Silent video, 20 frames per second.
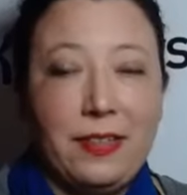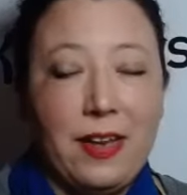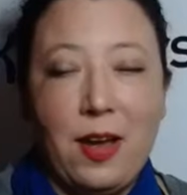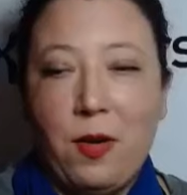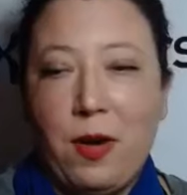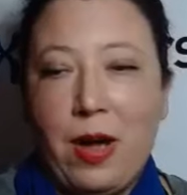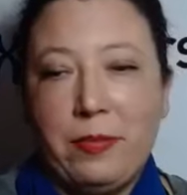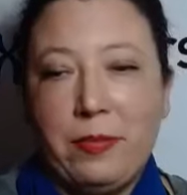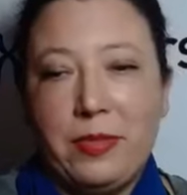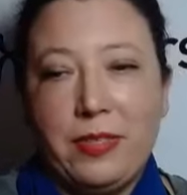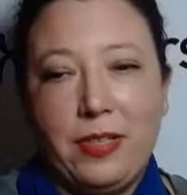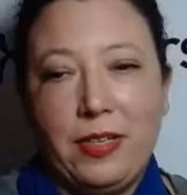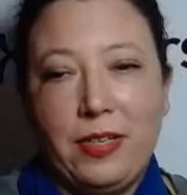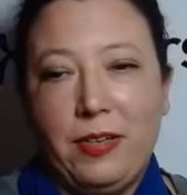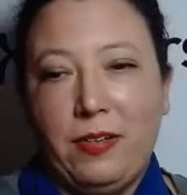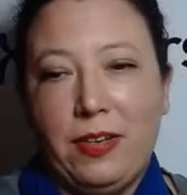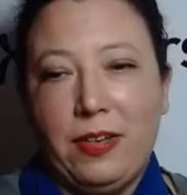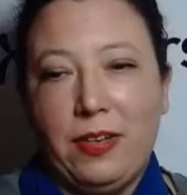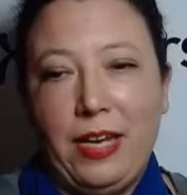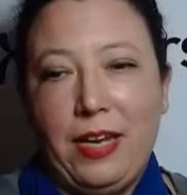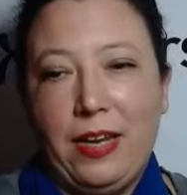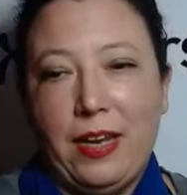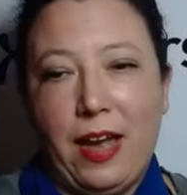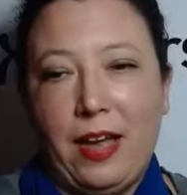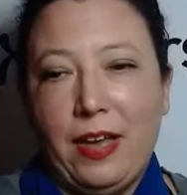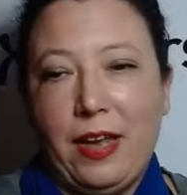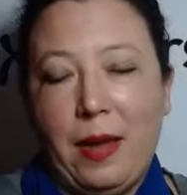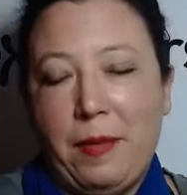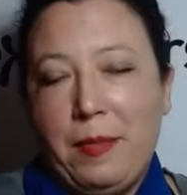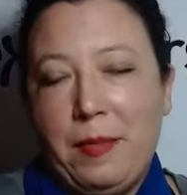no, absolutely.
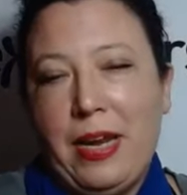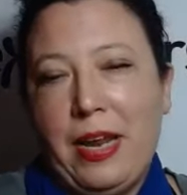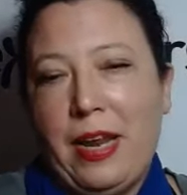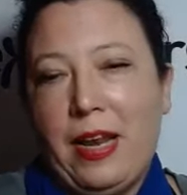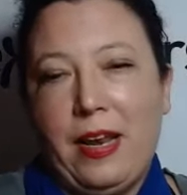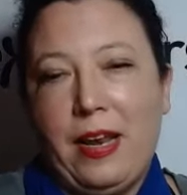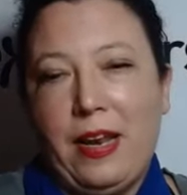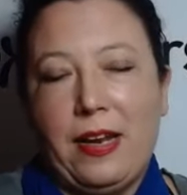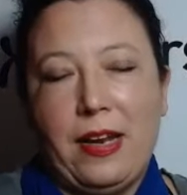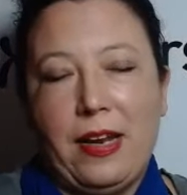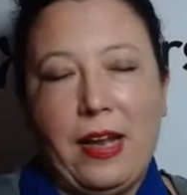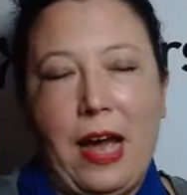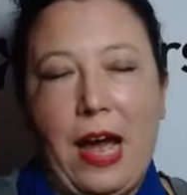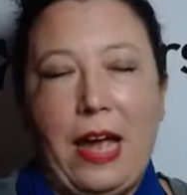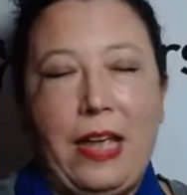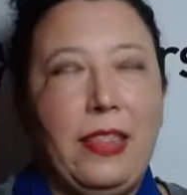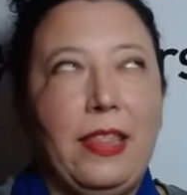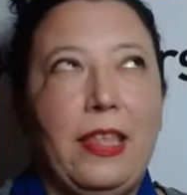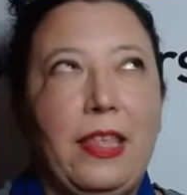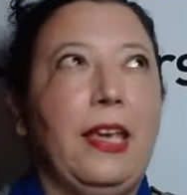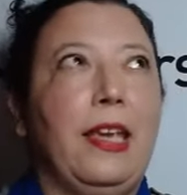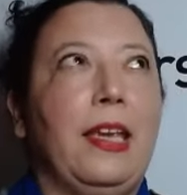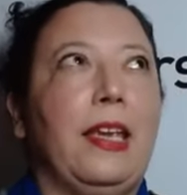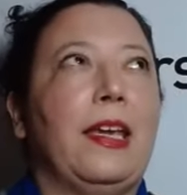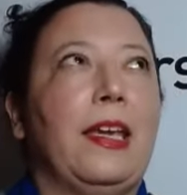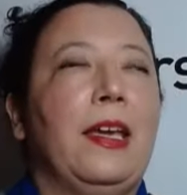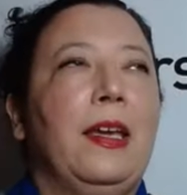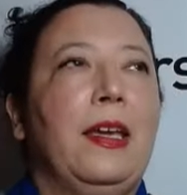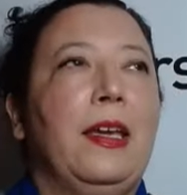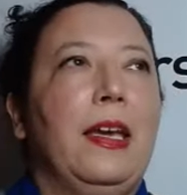I mean, I
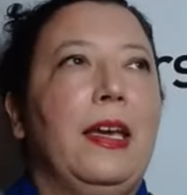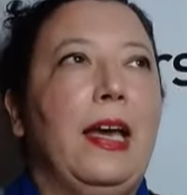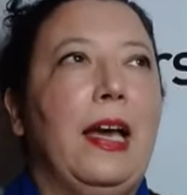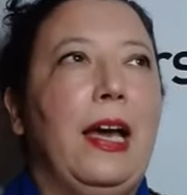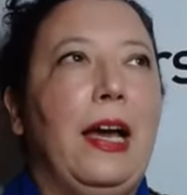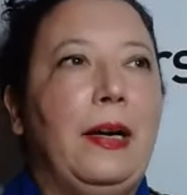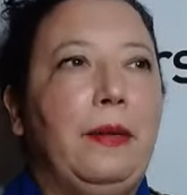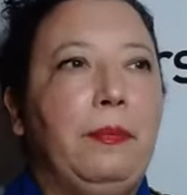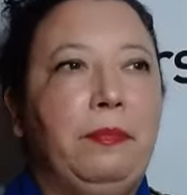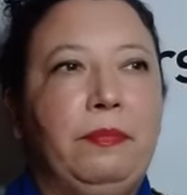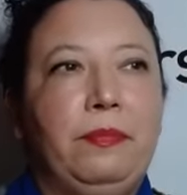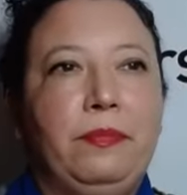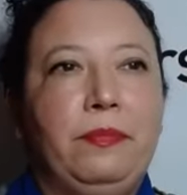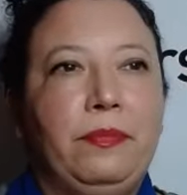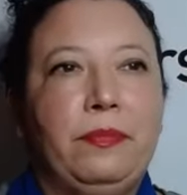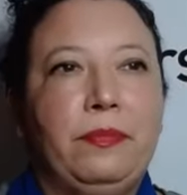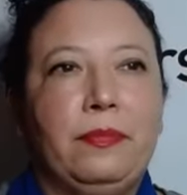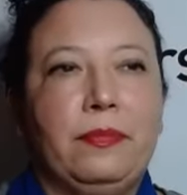think you